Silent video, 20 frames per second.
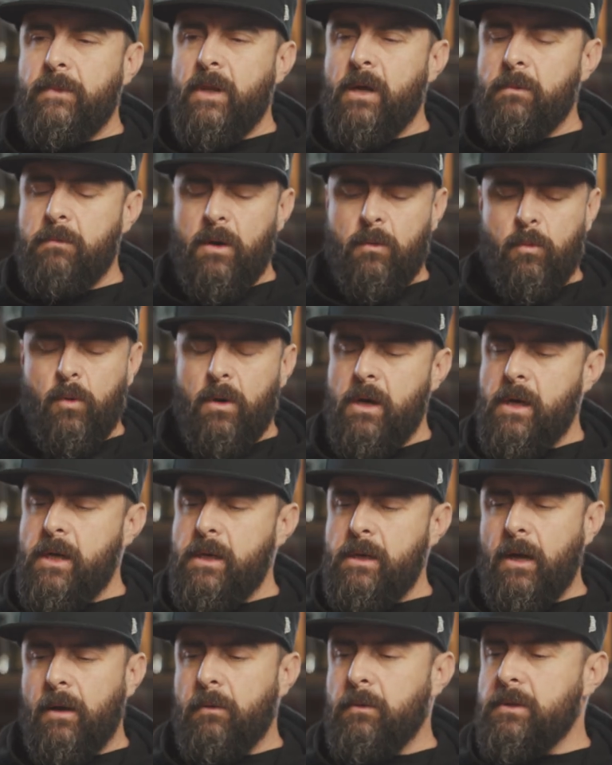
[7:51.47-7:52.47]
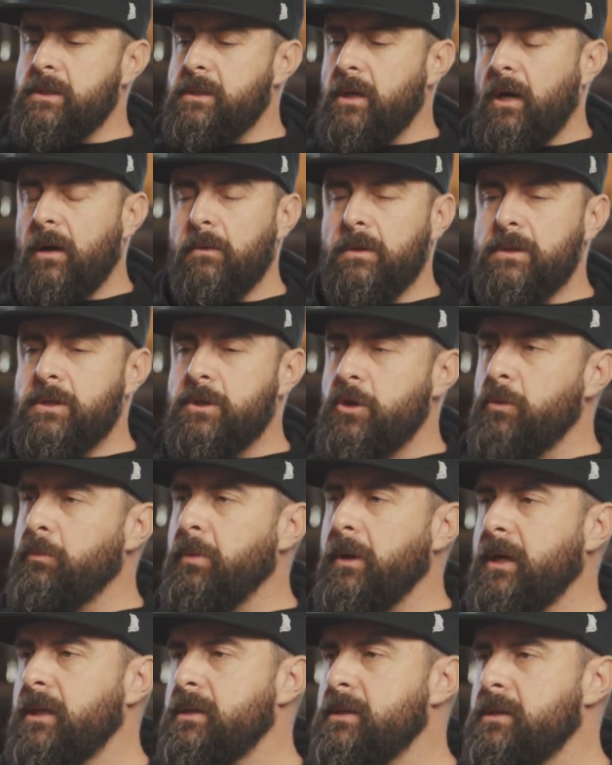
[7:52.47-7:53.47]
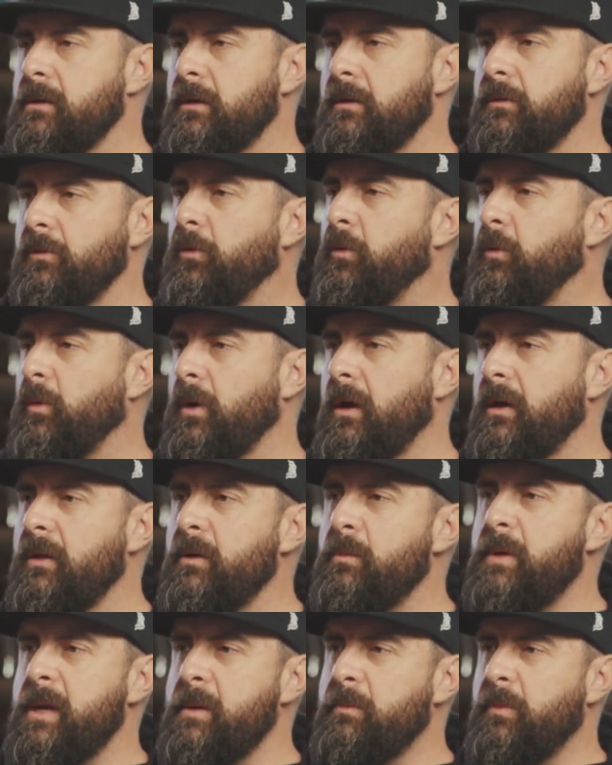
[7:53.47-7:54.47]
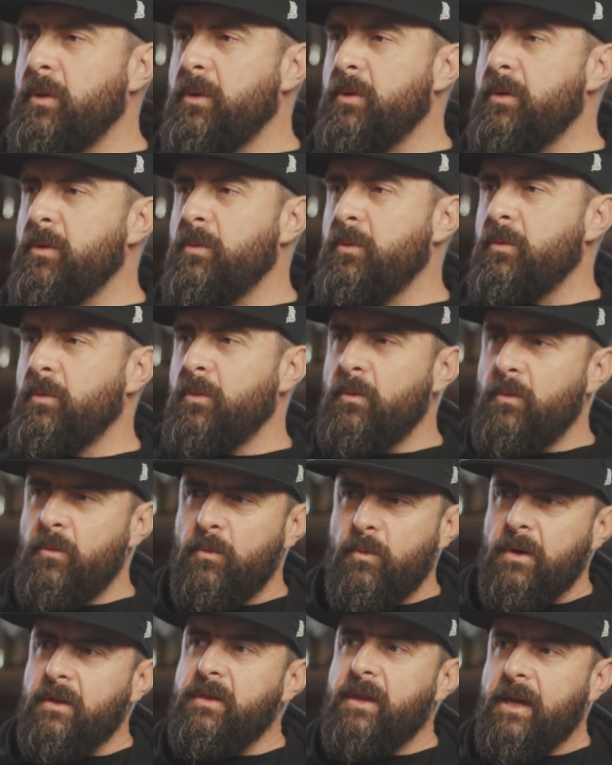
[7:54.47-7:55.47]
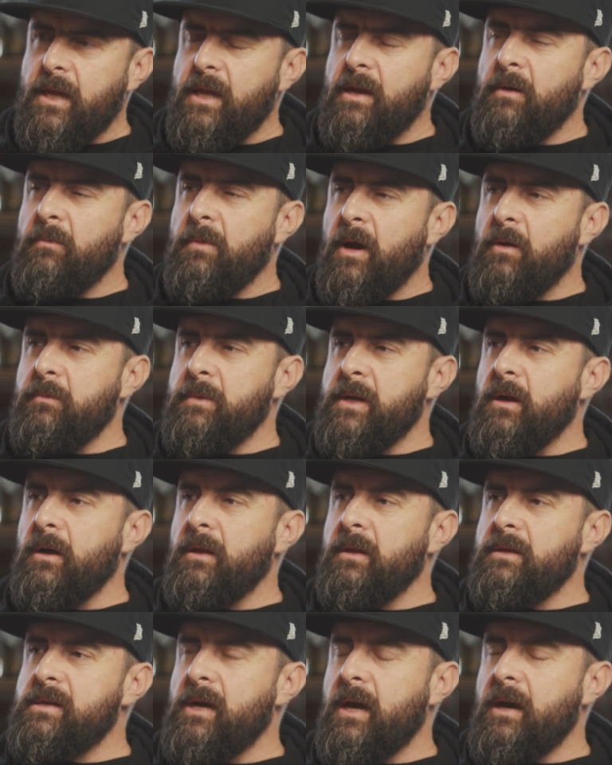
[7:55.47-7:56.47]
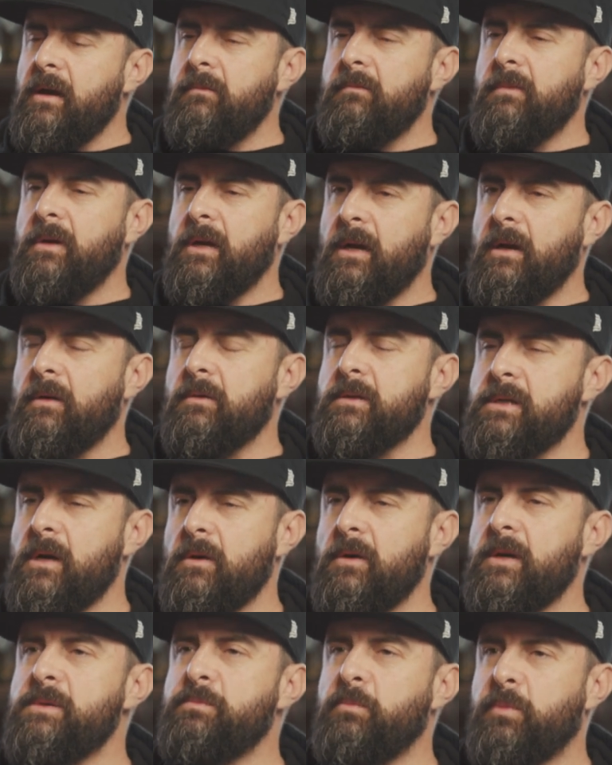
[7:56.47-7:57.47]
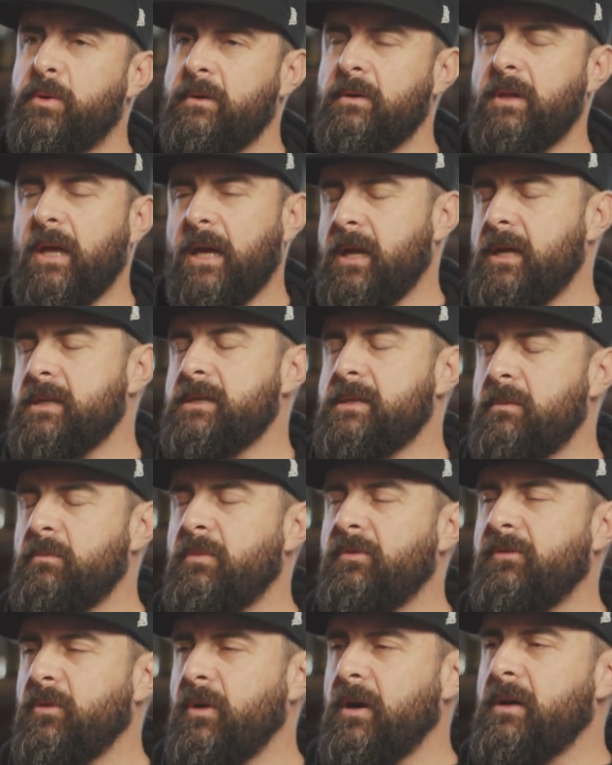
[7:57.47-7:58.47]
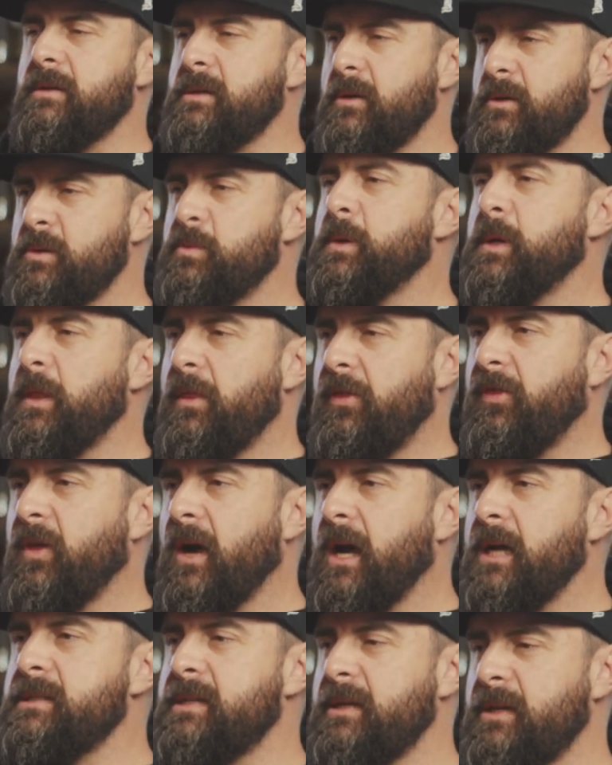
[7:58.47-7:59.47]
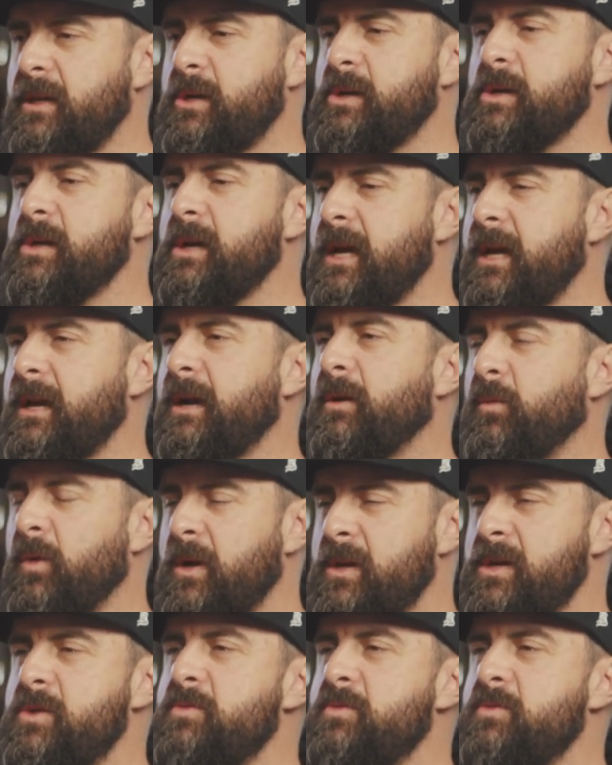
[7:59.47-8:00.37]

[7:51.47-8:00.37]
number one, I was I was super concerned with what other people were thinking about me all the mm-hmm. time, and I was always put, like I said before, I was always putting thoughts into your head on what